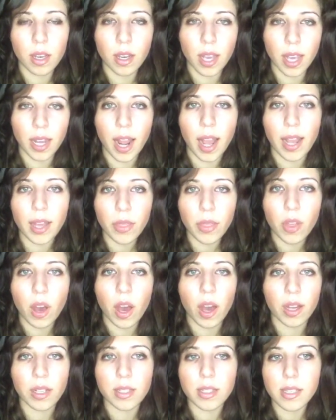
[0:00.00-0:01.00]
And I
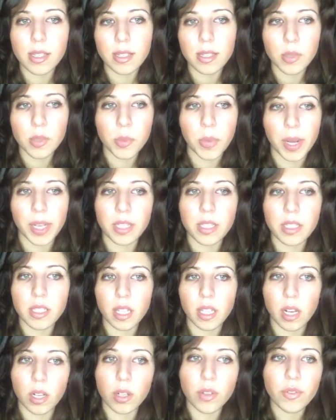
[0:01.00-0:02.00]
thought to
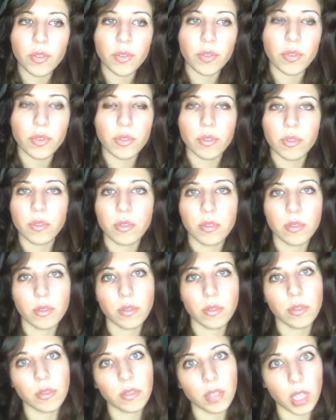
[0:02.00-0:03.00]
myself,
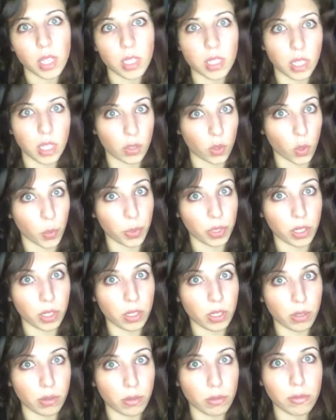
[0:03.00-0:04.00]
as I normally
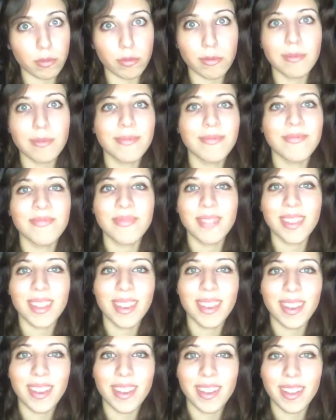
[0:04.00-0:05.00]
do,
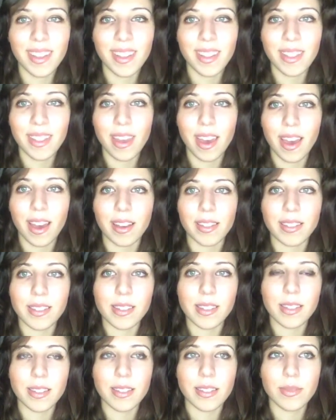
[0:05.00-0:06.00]

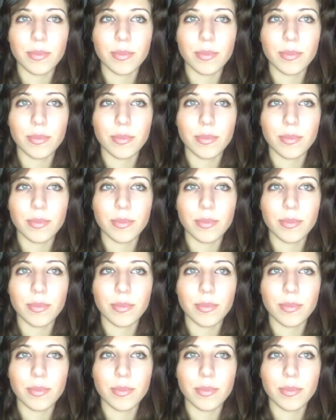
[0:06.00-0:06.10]
that